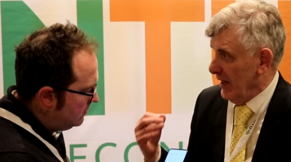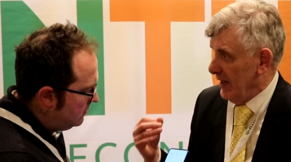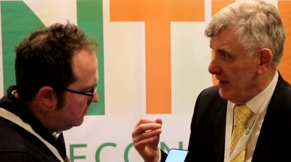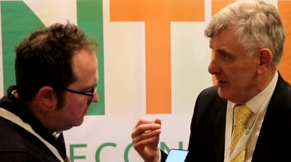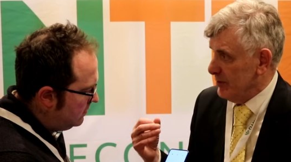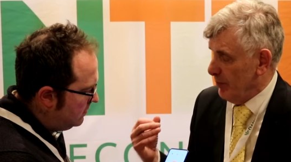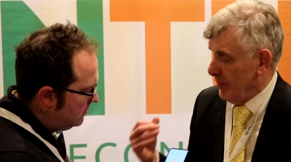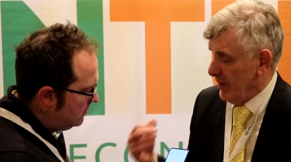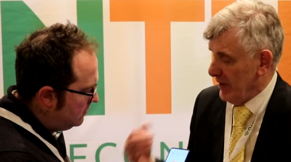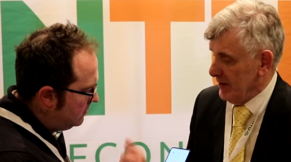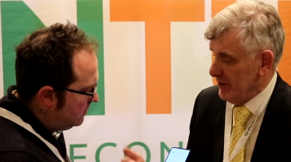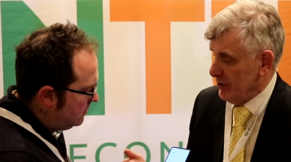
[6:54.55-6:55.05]

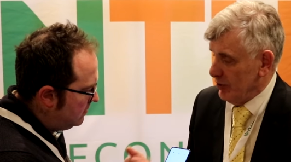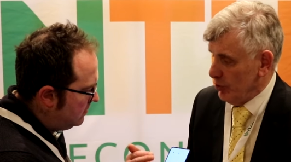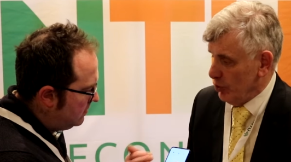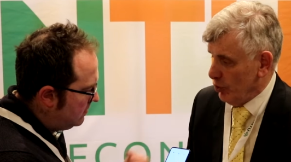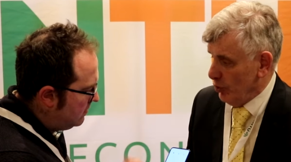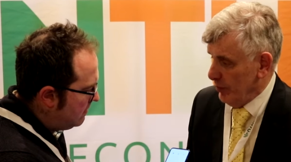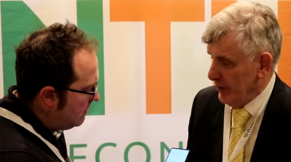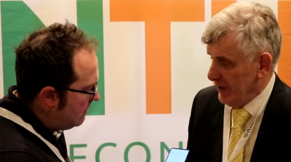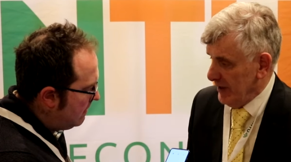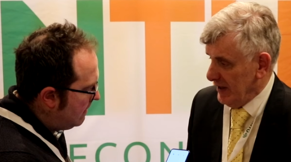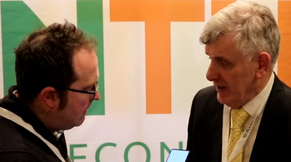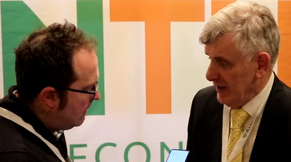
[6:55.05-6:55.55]
Speaker 1: as Peadar
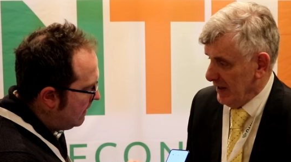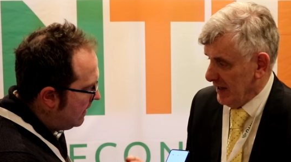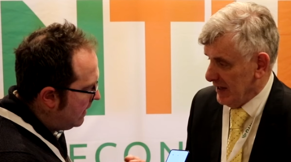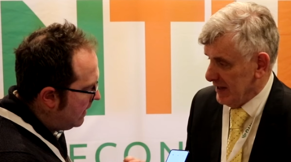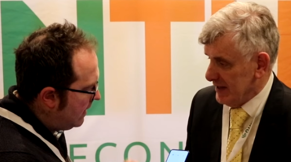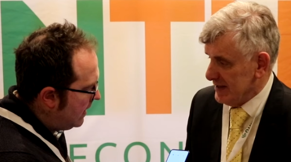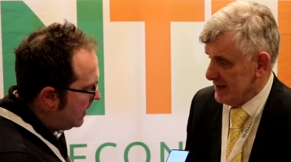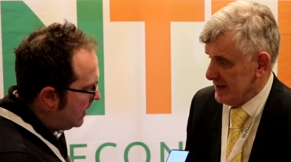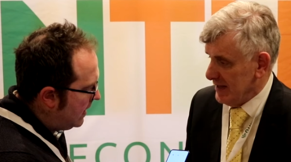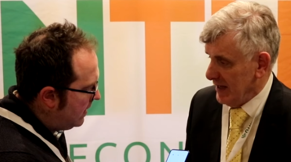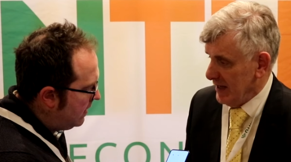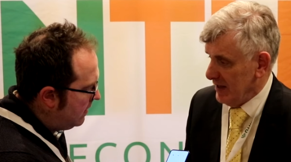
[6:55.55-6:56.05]
Tóibín
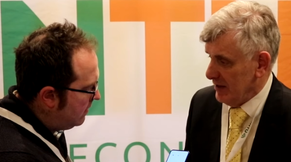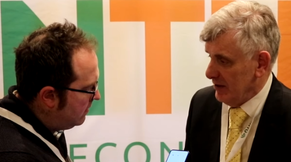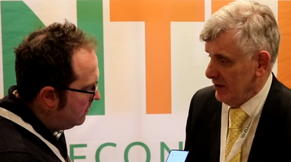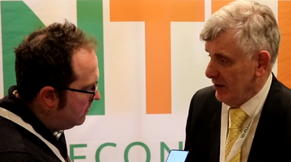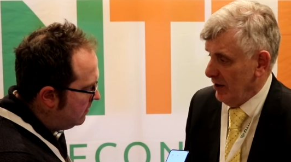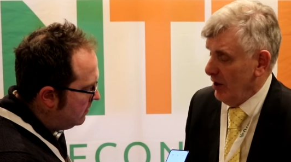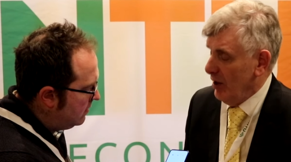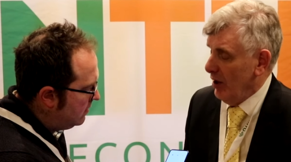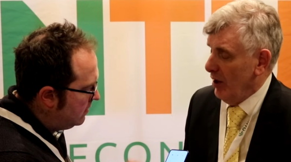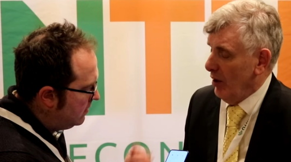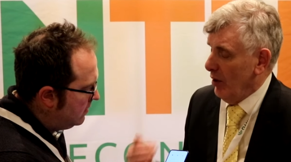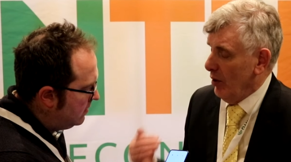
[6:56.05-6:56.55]
has said,
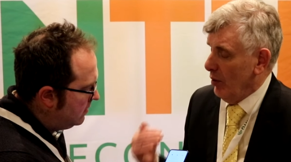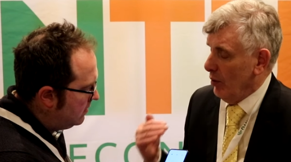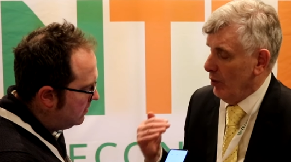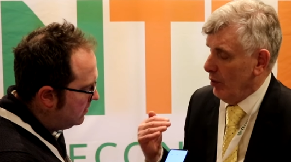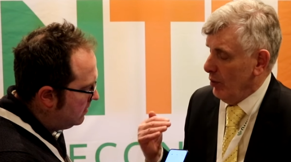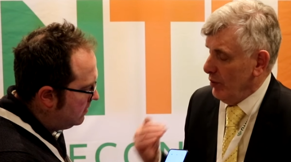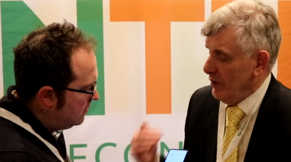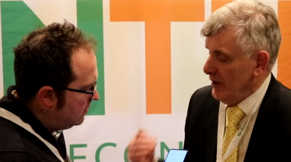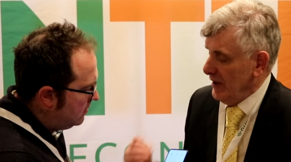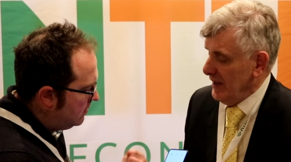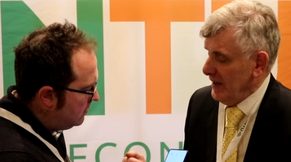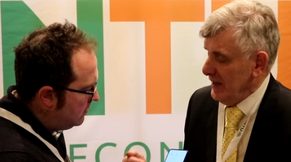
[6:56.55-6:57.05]

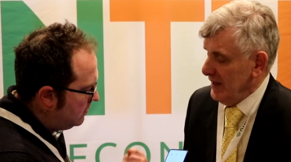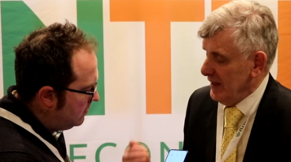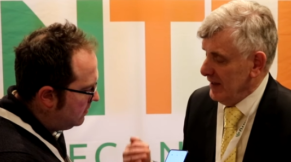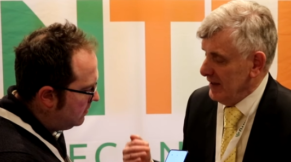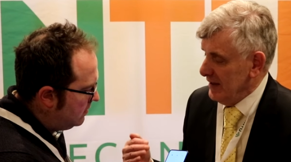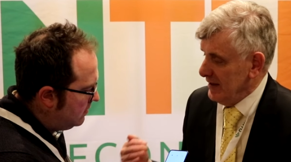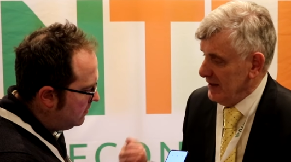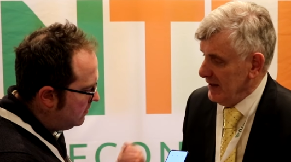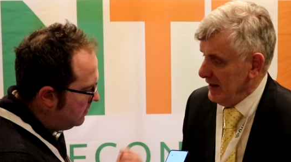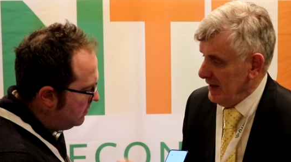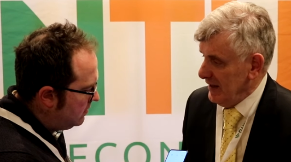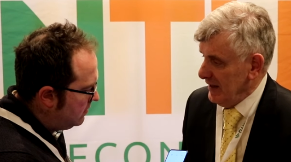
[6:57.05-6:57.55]
we
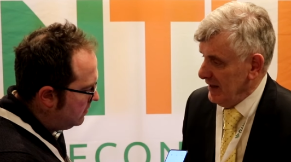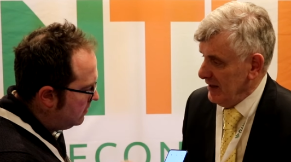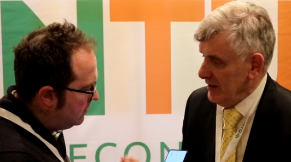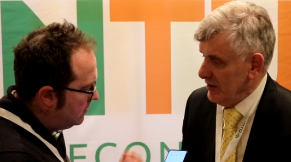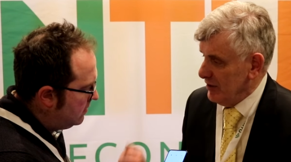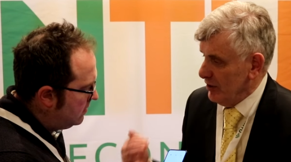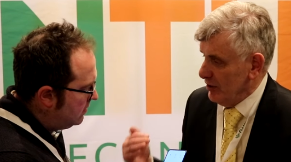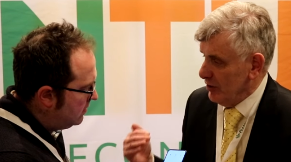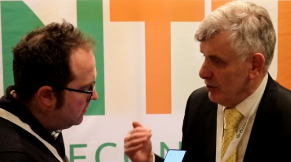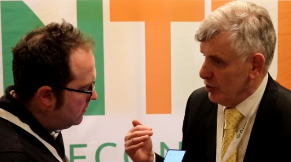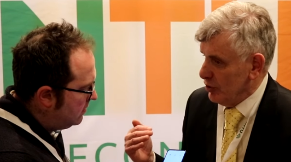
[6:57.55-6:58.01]
need